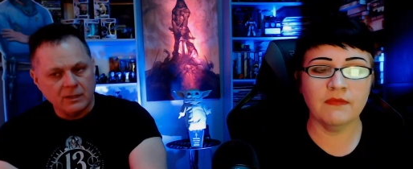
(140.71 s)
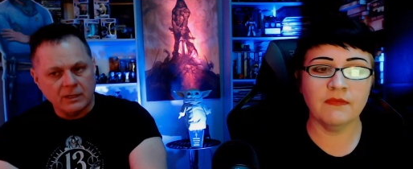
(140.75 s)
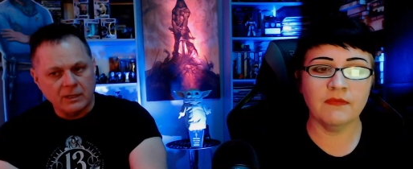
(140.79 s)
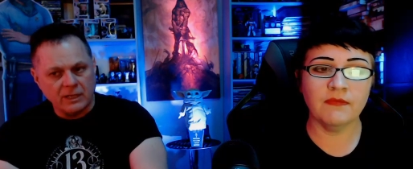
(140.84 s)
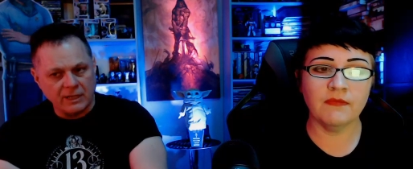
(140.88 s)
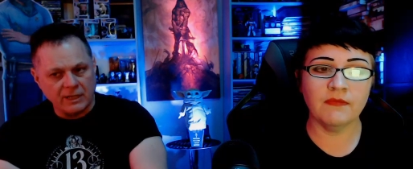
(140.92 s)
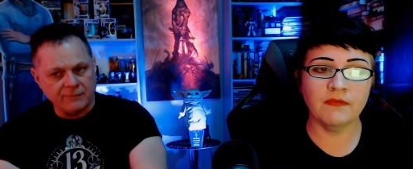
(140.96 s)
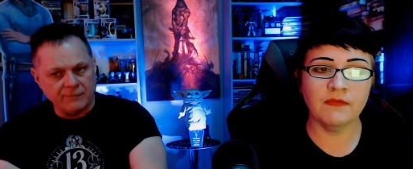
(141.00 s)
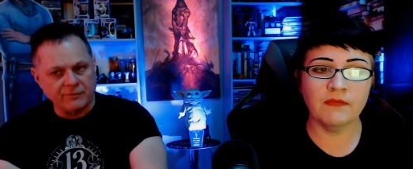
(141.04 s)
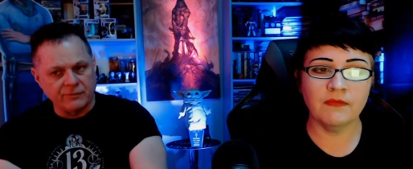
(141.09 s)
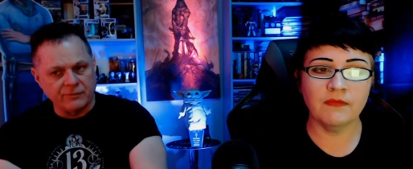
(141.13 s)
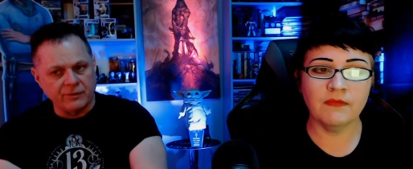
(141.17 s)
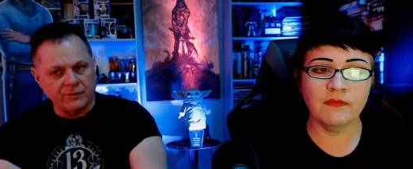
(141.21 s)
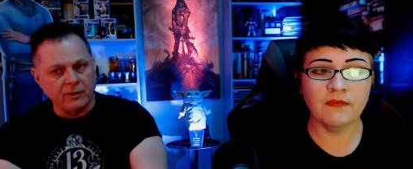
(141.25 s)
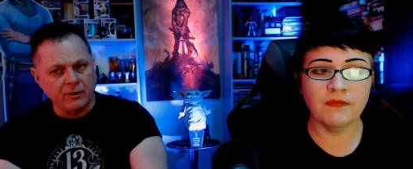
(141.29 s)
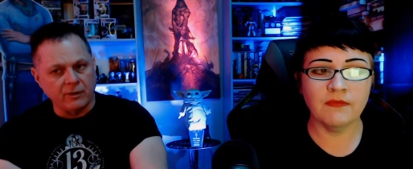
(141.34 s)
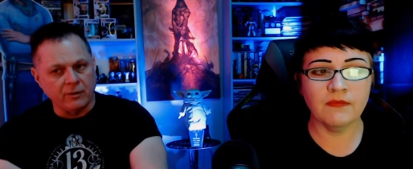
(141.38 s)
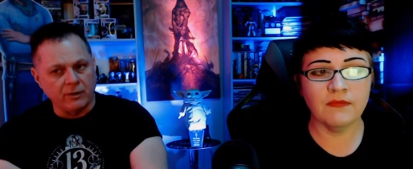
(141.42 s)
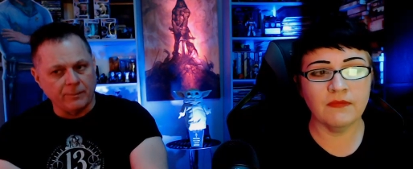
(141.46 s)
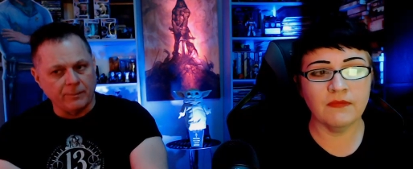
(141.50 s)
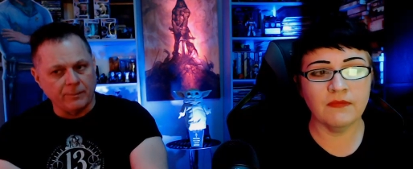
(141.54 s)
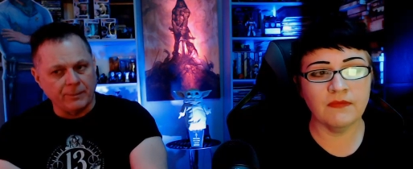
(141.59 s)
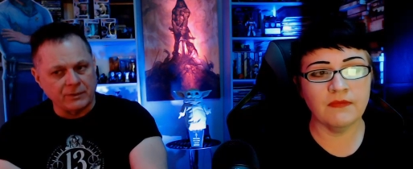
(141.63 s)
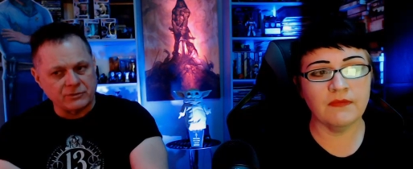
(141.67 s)
Speaker 1: even though
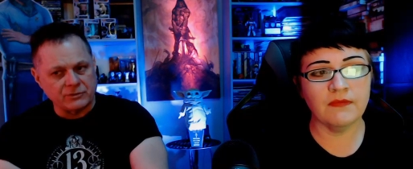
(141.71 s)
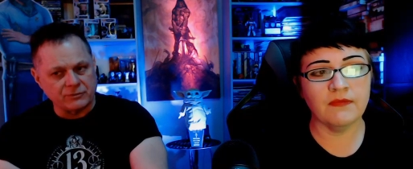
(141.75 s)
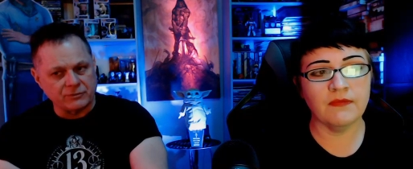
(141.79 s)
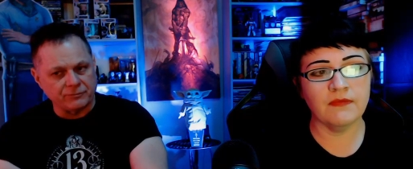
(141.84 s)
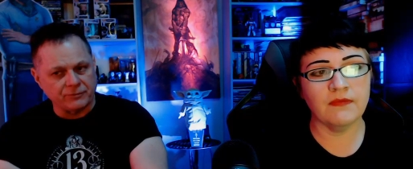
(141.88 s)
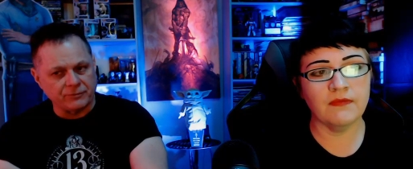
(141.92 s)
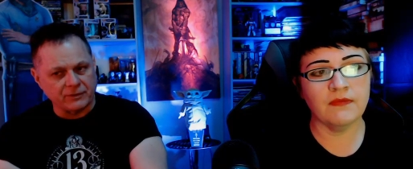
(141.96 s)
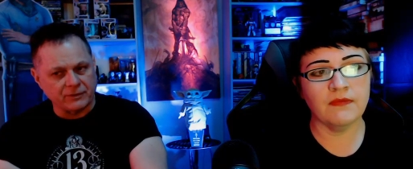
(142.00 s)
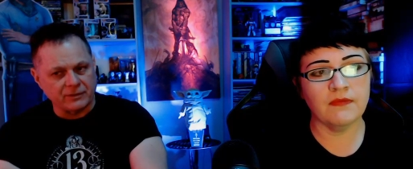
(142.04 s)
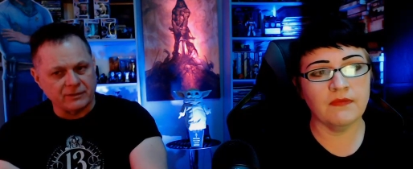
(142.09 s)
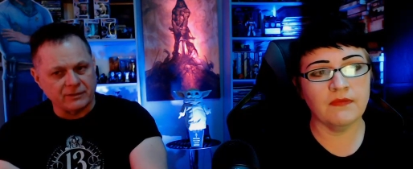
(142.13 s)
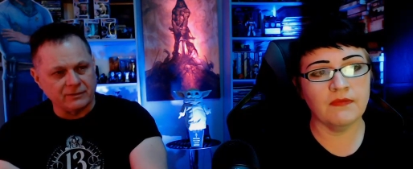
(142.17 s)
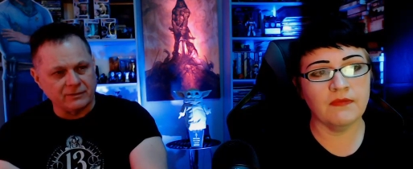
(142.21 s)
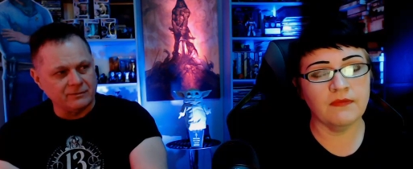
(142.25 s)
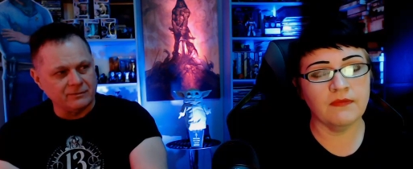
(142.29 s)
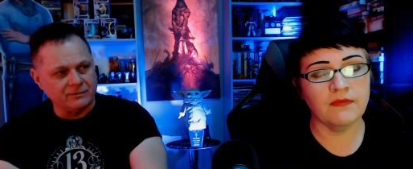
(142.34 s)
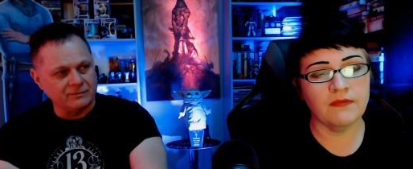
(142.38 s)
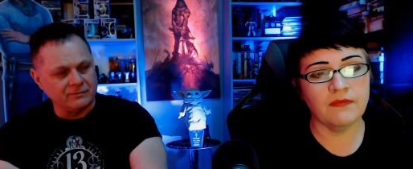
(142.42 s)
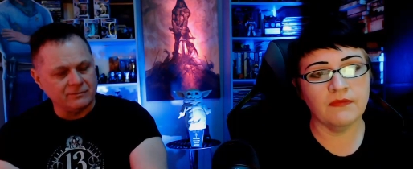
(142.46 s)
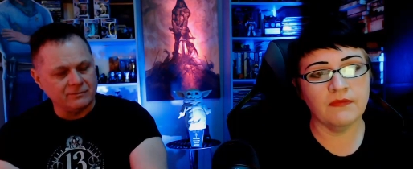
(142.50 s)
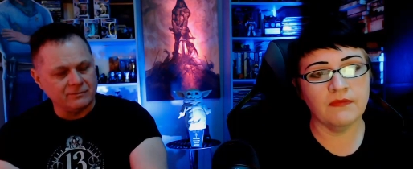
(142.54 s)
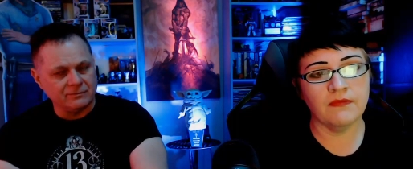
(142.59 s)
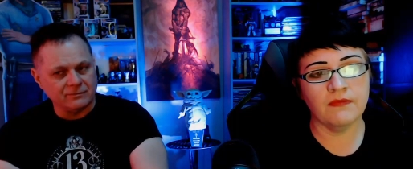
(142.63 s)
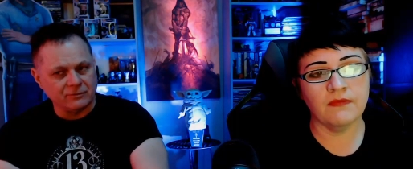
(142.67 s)
a bunch of
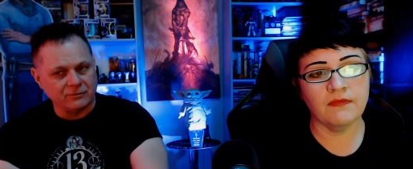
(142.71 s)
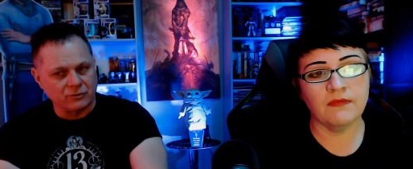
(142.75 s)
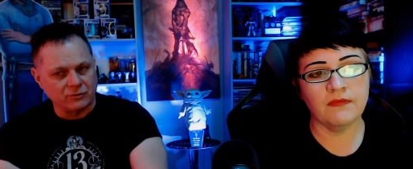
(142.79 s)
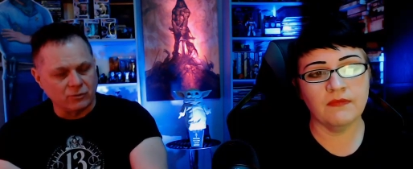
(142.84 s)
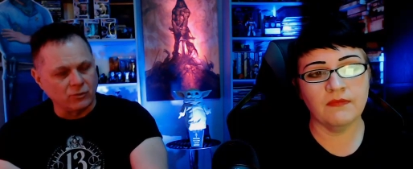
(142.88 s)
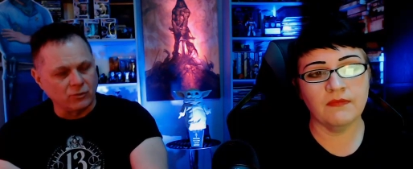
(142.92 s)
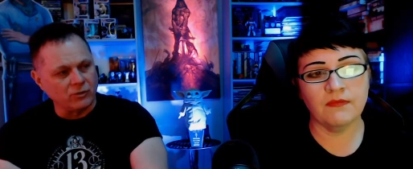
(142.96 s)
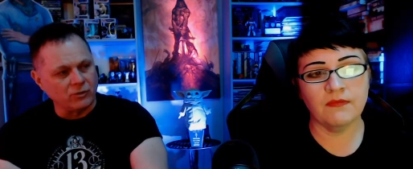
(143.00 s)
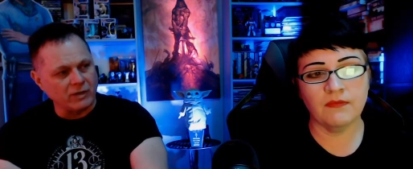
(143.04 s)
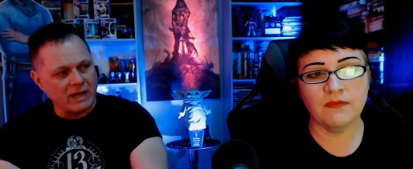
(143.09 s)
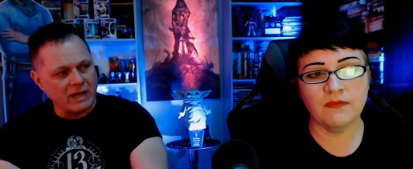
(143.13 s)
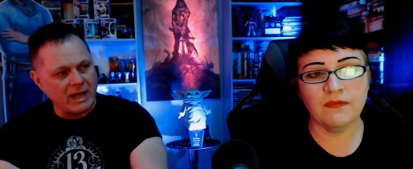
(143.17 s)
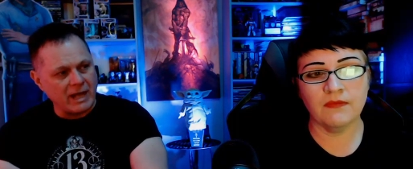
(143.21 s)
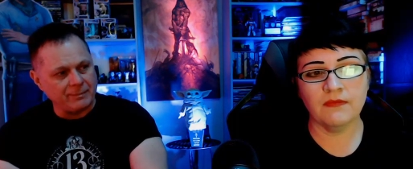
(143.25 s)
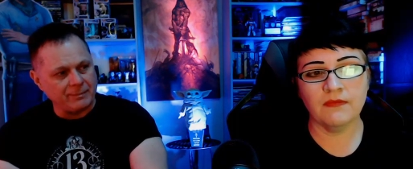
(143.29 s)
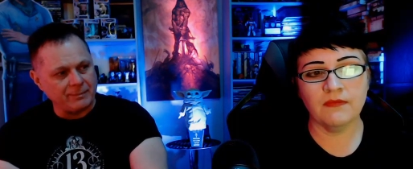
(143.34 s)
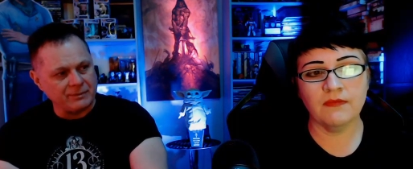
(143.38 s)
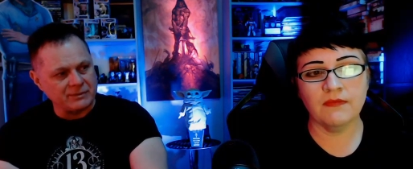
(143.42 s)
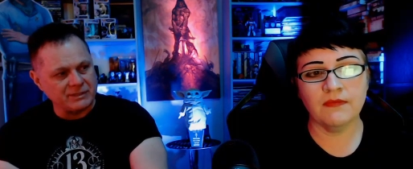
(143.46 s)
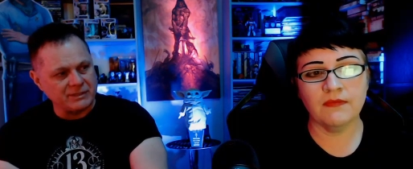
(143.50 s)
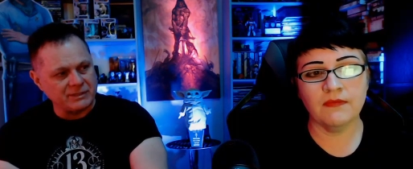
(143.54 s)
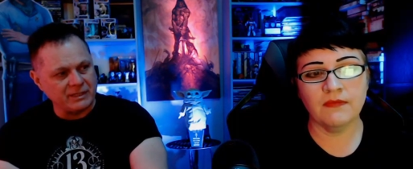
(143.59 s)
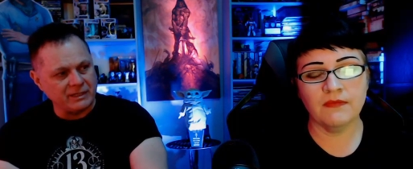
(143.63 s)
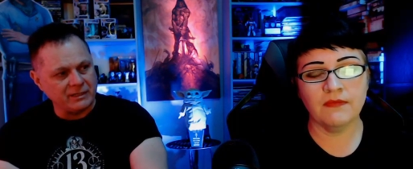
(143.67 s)
fucking gore
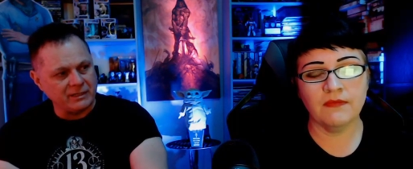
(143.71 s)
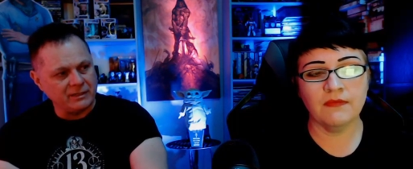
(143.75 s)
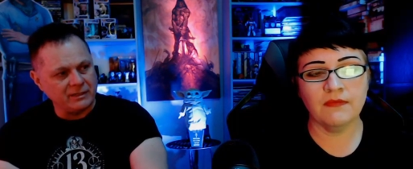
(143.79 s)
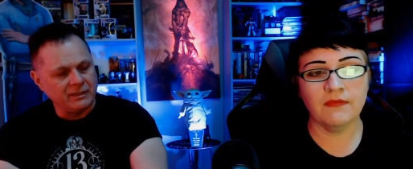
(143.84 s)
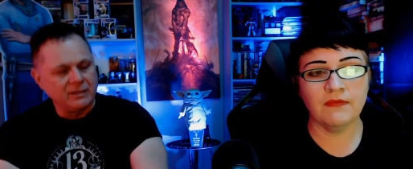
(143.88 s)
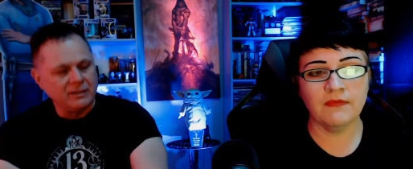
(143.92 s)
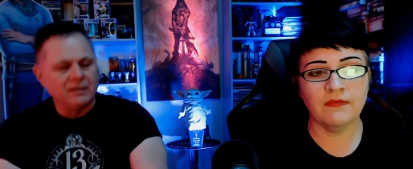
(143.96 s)
happens in it.